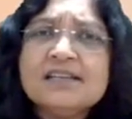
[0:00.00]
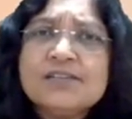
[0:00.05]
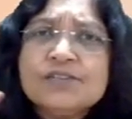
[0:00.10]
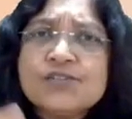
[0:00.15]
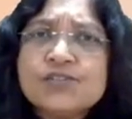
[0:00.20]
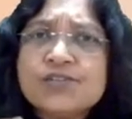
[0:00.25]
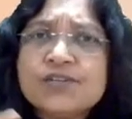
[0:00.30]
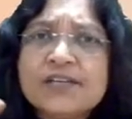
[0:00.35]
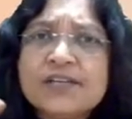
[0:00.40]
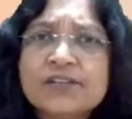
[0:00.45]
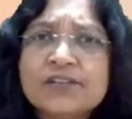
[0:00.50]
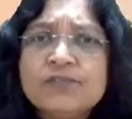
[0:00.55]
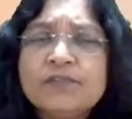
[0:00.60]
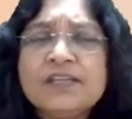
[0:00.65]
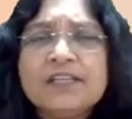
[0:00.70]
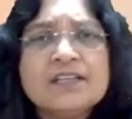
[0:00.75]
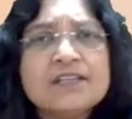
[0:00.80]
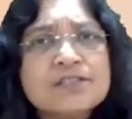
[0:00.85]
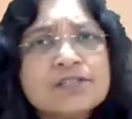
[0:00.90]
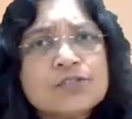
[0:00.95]
that is strength,
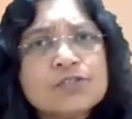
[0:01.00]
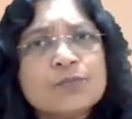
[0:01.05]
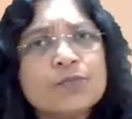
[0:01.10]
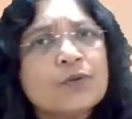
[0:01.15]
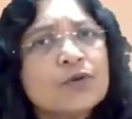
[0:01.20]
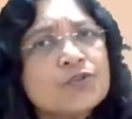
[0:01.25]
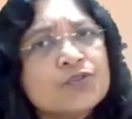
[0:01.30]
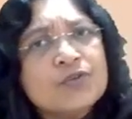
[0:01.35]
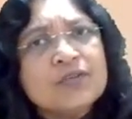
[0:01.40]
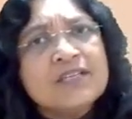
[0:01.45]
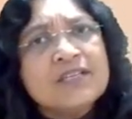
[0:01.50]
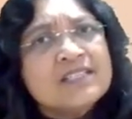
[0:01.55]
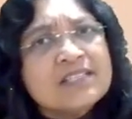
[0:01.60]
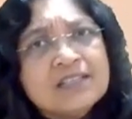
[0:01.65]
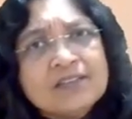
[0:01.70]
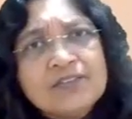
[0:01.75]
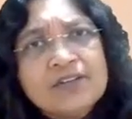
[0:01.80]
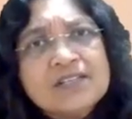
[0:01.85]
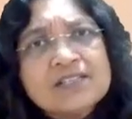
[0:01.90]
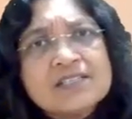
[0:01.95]
weaknesses, opportunities,
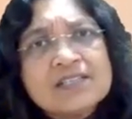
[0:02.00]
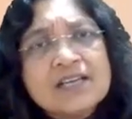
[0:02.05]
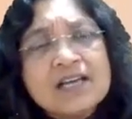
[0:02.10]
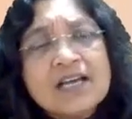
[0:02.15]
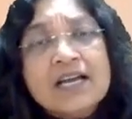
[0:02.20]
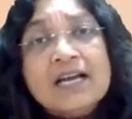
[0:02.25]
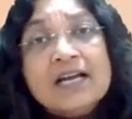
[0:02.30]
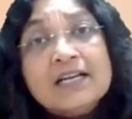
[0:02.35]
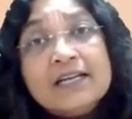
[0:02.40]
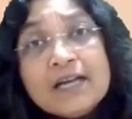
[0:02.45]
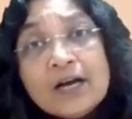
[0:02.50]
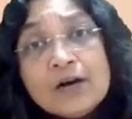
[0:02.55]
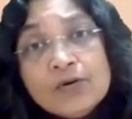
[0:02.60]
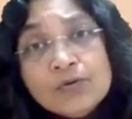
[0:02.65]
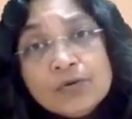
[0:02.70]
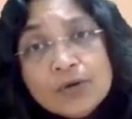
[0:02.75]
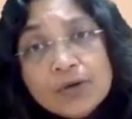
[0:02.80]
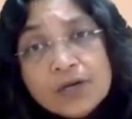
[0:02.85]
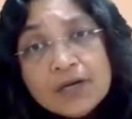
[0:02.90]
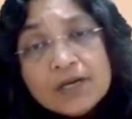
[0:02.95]
and threats.
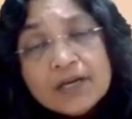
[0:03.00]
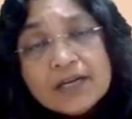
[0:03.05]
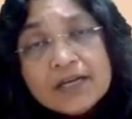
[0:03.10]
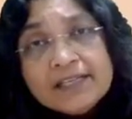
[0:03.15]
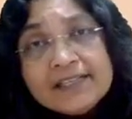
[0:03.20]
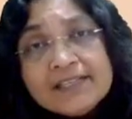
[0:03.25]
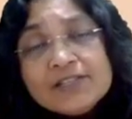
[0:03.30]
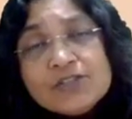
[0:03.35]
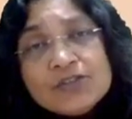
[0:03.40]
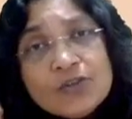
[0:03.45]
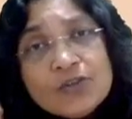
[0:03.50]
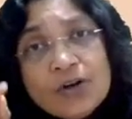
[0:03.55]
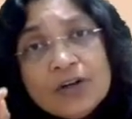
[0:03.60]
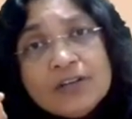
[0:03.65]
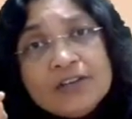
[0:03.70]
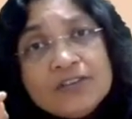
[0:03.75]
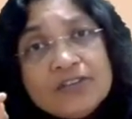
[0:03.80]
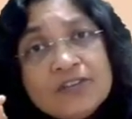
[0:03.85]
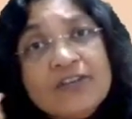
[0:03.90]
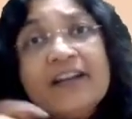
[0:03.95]
Now, it is
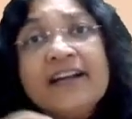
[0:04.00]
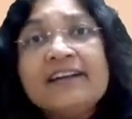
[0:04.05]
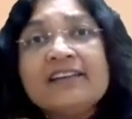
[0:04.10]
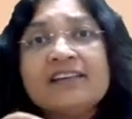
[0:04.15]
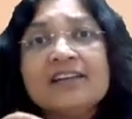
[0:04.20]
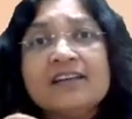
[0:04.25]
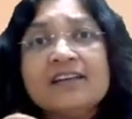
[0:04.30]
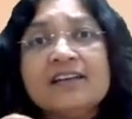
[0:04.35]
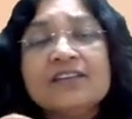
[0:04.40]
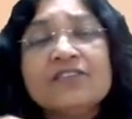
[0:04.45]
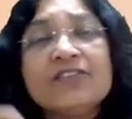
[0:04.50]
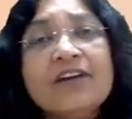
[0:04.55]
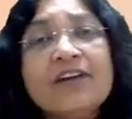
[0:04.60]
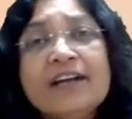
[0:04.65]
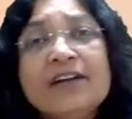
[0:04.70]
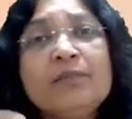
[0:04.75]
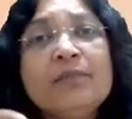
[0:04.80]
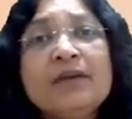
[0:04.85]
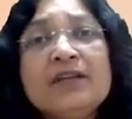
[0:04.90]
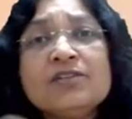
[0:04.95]
not threat.
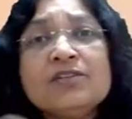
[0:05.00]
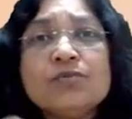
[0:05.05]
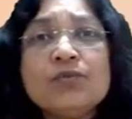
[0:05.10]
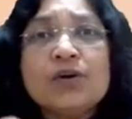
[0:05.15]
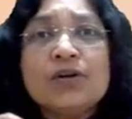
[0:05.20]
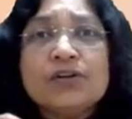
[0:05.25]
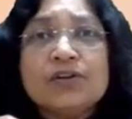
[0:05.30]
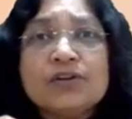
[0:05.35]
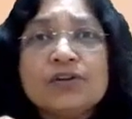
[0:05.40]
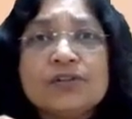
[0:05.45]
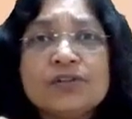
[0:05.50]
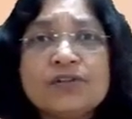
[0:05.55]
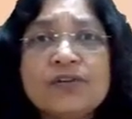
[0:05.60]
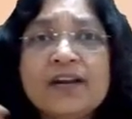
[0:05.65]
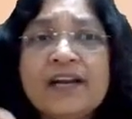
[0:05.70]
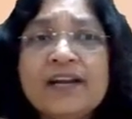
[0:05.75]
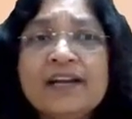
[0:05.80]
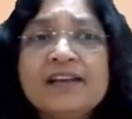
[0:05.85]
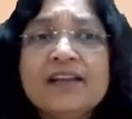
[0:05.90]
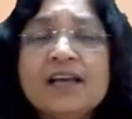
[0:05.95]
Threat means what?
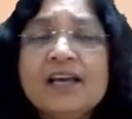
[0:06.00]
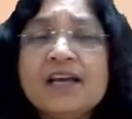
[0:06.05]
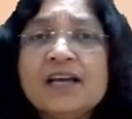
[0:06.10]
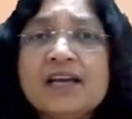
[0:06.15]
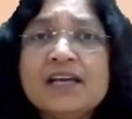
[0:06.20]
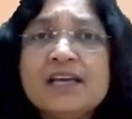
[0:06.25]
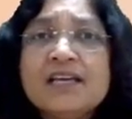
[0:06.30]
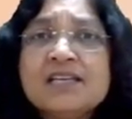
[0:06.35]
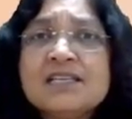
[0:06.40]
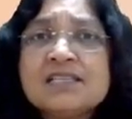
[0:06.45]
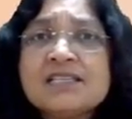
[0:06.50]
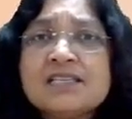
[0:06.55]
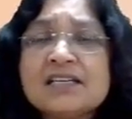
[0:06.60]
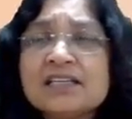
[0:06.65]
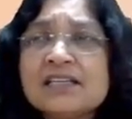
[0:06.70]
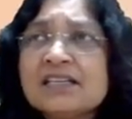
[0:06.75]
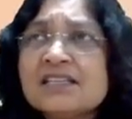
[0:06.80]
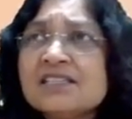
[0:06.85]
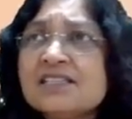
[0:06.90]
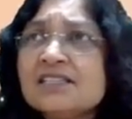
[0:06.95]
Threat is
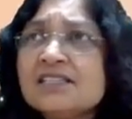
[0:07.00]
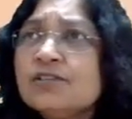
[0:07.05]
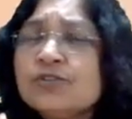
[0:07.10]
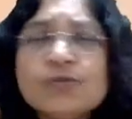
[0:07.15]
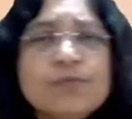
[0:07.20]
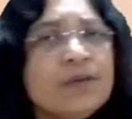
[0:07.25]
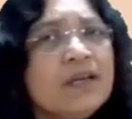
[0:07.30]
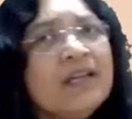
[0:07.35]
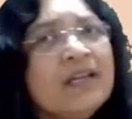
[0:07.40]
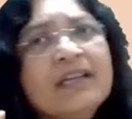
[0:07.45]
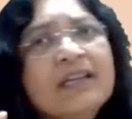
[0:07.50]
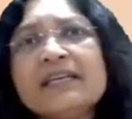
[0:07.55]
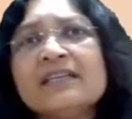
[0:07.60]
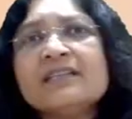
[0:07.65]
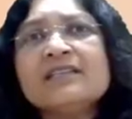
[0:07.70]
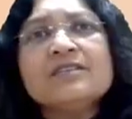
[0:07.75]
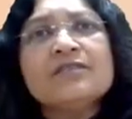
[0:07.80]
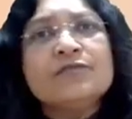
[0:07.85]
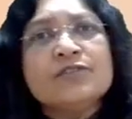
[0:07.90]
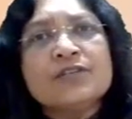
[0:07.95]
considered to be a
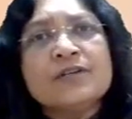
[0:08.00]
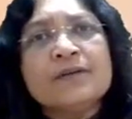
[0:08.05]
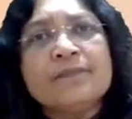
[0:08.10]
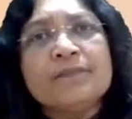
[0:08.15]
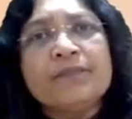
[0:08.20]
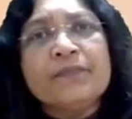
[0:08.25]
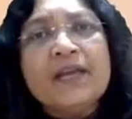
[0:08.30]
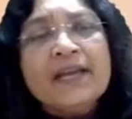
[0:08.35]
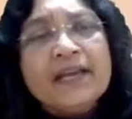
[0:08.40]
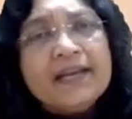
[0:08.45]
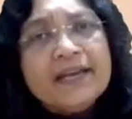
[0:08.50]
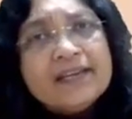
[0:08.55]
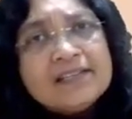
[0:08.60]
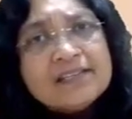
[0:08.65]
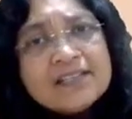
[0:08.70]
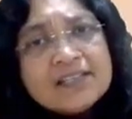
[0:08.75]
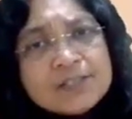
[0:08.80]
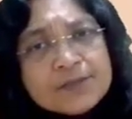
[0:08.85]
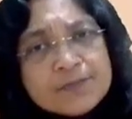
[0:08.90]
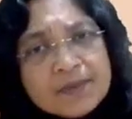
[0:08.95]
negative term.
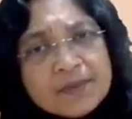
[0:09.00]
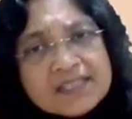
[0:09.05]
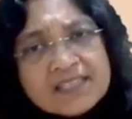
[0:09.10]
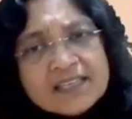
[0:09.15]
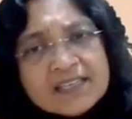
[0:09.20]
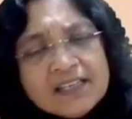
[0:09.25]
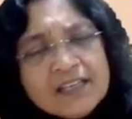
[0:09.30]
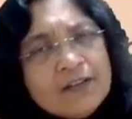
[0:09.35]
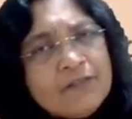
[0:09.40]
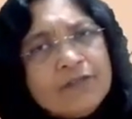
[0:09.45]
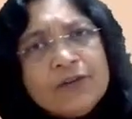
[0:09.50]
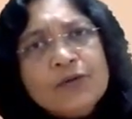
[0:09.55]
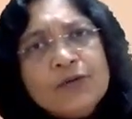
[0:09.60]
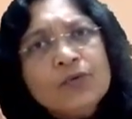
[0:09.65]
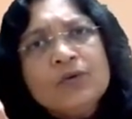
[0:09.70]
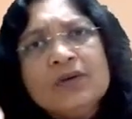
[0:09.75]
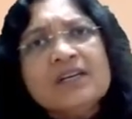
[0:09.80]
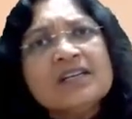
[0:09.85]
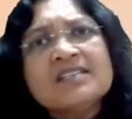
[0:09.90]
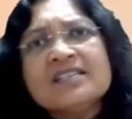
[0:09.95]
It is basically, we don't